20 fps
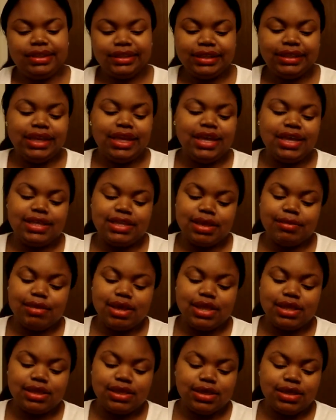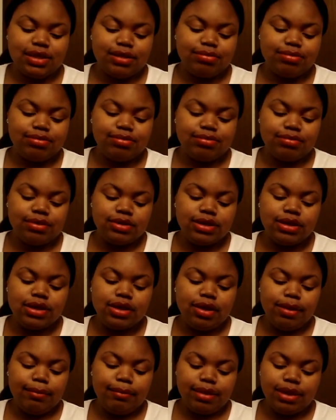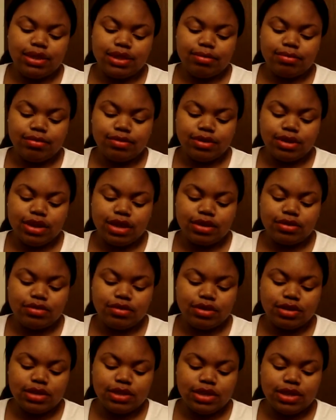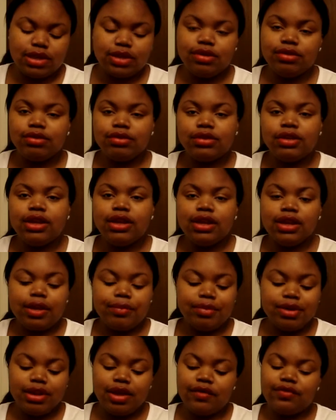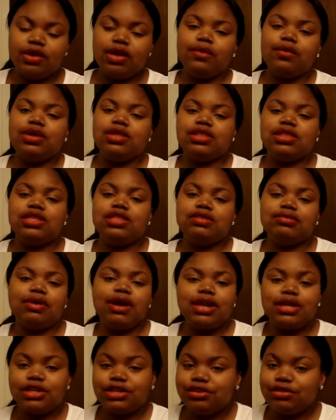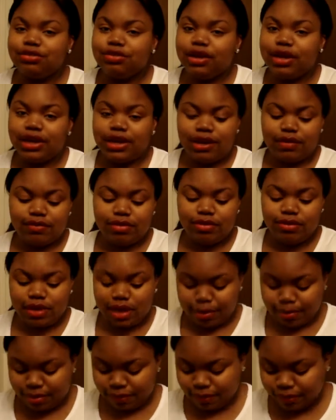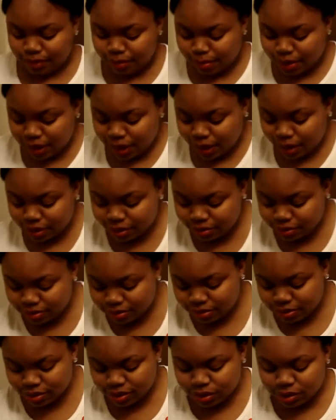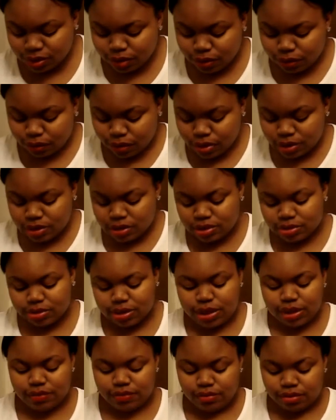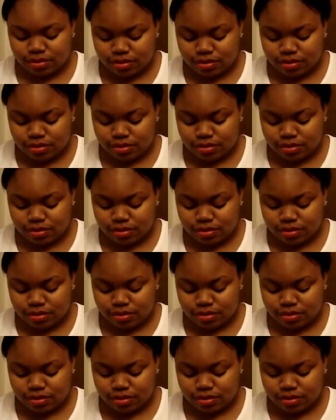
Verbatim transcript: Yes, I'm going to have to put them on let y'all see. Let me know if y'all want to see swatches. You know I ain't never do that before, but I will do it if